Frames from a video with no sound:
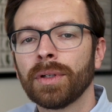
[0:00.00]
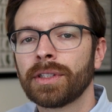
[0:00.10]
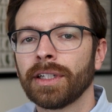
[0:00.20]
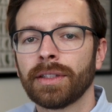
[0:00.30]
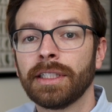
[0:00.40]
was
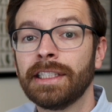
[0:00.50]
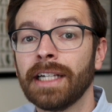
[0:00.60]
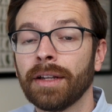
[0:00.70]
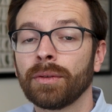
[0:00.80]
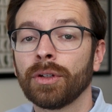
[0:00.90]
just a
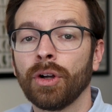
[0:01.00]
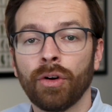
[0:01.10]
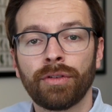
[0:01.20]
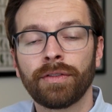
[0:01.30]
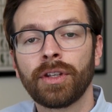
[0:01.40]
general
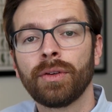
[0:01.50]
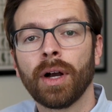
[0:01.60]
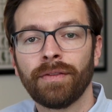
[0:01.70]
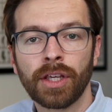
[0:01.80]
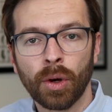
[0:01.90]
overview
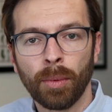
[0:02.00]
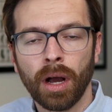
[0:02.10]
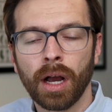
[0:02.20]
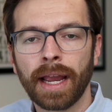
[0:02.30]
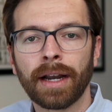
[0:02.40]
of the
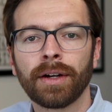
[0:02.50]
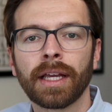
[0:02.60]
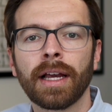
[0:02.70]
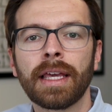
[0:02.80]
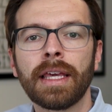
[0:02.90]
Omaha
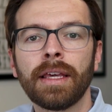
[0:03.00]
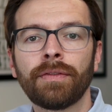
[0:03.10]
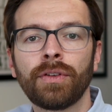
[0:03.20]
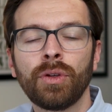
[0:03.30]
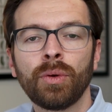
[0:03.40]
area.
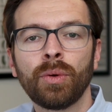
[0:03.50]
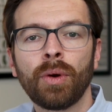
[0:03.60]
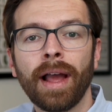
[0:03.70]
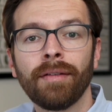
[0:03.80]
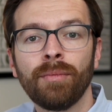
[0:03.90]
If you
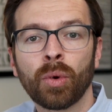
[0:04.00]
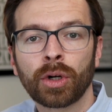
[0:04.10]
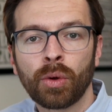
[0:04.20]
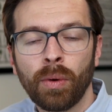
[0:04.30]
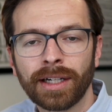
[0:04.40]
have more
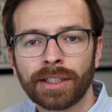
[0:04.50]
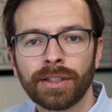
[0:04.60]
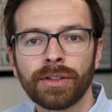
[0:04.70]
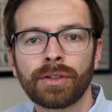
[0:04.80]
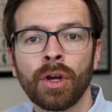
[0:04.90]

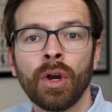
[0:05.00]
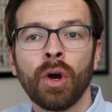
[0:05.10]
questions